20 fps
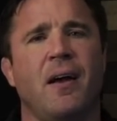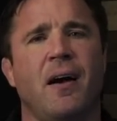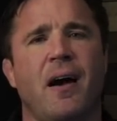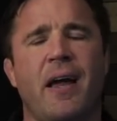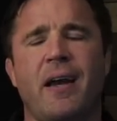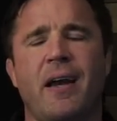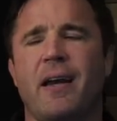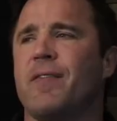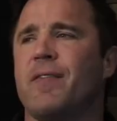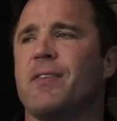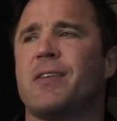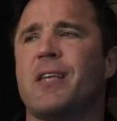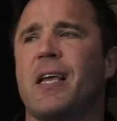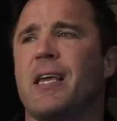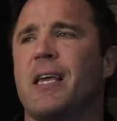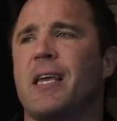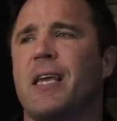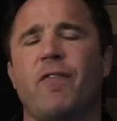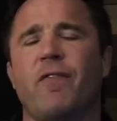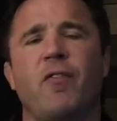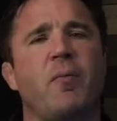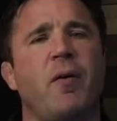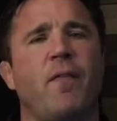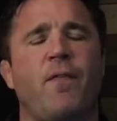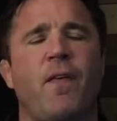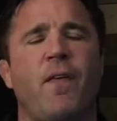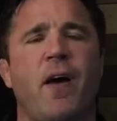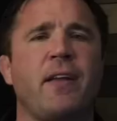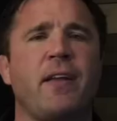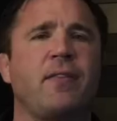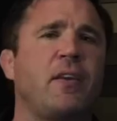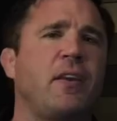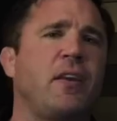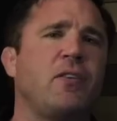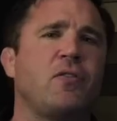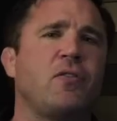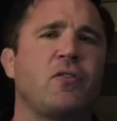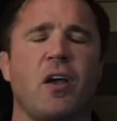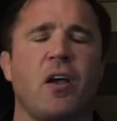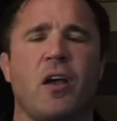I didn't even say give him a fight that
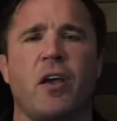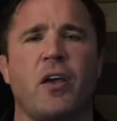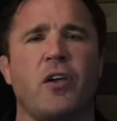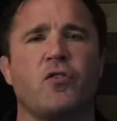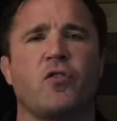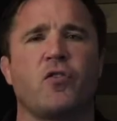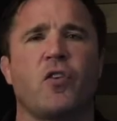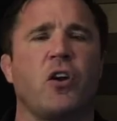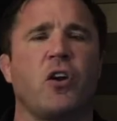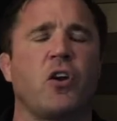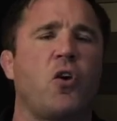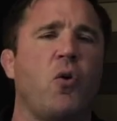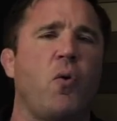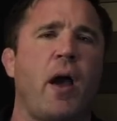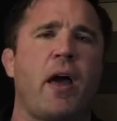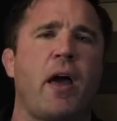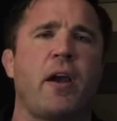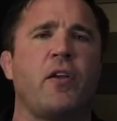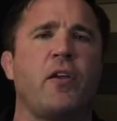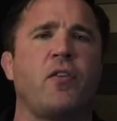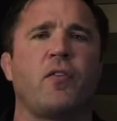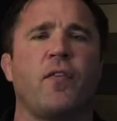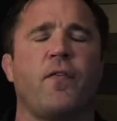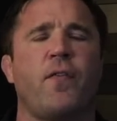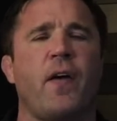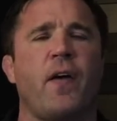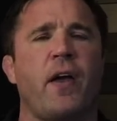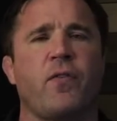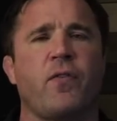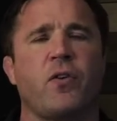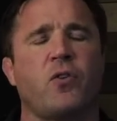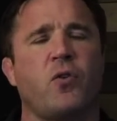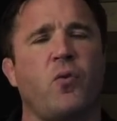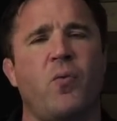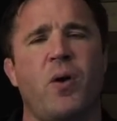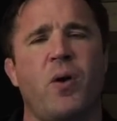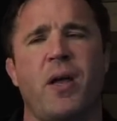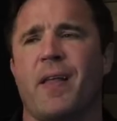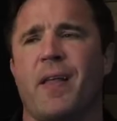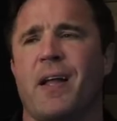he's, he's going to go out and he's the favorite to
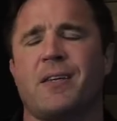win.